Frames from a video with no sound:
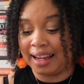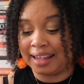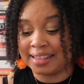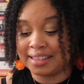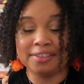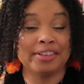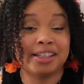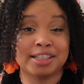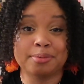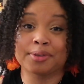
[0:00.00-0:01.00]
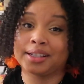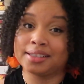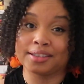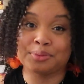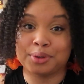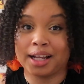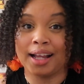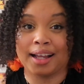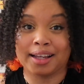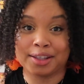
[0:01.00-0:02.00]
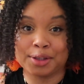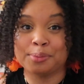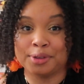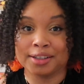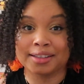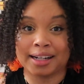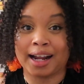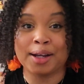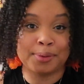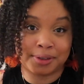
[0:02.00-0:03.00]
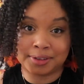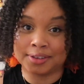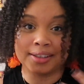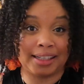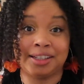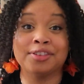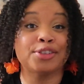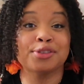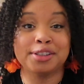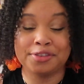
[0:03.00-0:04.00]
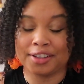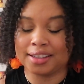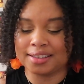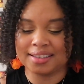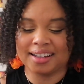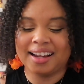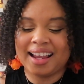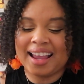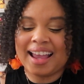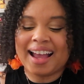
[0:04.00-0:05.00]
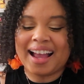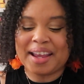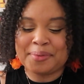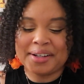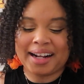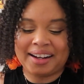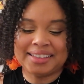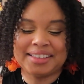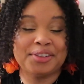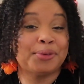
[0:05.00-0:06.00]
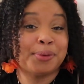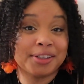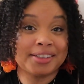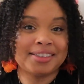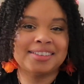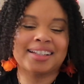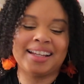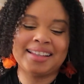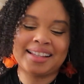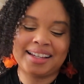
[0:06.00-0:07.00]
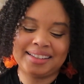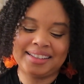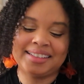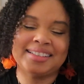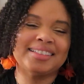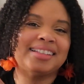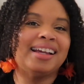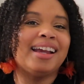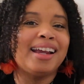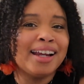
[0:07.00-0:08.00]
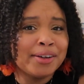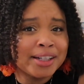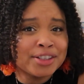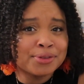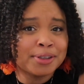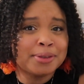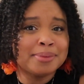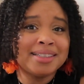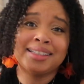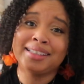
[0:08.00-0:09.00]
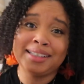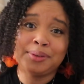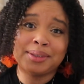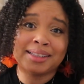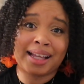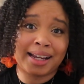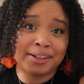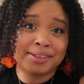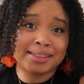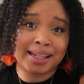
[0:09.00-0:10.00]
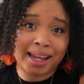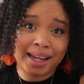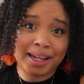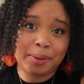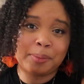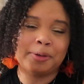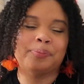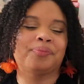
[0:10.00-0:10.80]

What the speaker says: is definitely an inspiration behind the book that I will eventually finish and put out into the world, and that is Jerome Dickey with Liar's Game.